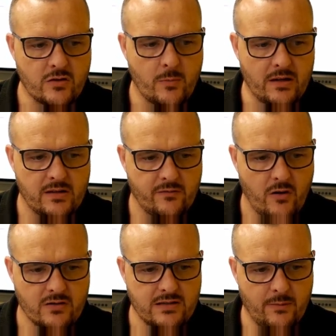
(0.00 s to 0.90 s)
So go back to the
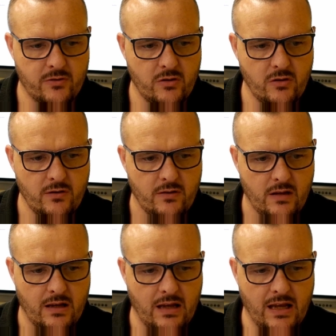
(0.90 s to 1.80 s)
Vox tab here,
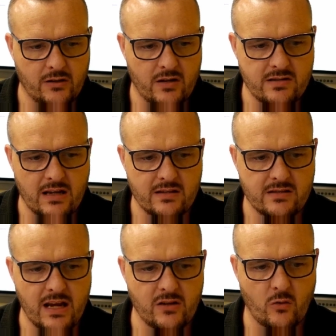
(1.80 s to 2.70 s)
I got to
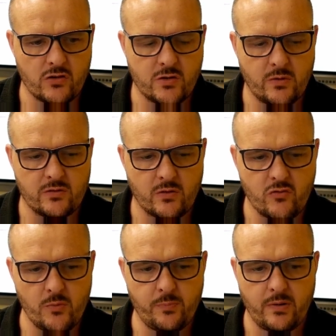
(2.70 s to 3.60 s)
set the audio into a
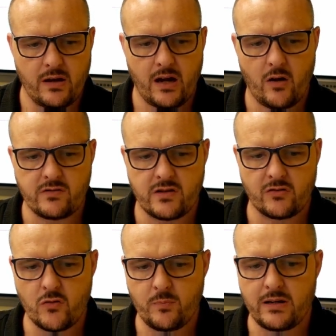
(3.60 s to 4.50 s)
group, and
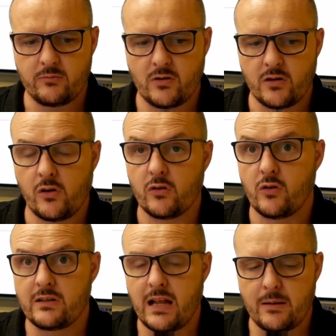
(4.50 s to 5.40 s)
obviously the group I named earlier on
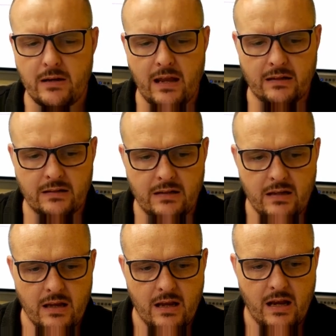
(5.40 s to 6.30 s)
called the Almanac,
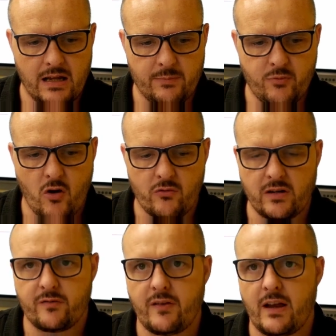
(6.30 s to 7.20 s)
and a
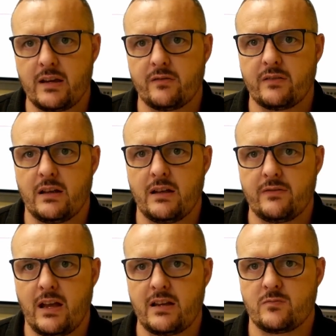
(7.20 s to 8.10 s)
priority of 5,
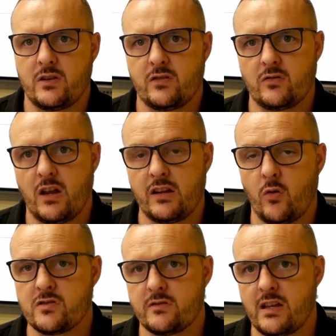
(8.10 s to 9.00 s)
and that is where you do,
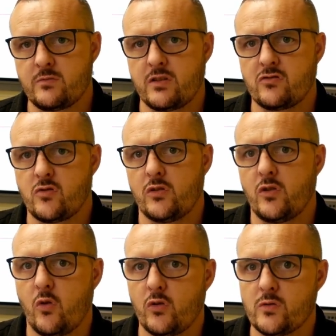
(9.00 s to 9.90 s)
and also that's where you
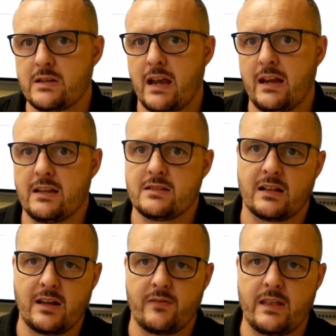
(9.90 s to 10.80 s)
control your audio
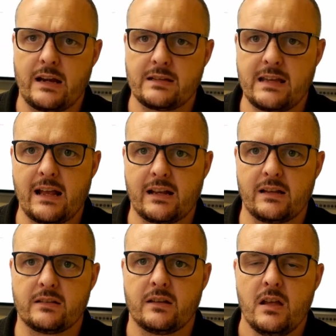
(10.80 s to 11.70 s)
settings. I'll cover that in a
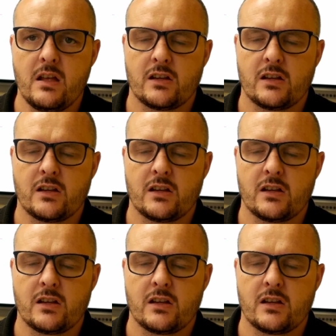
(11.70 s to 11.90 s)
second.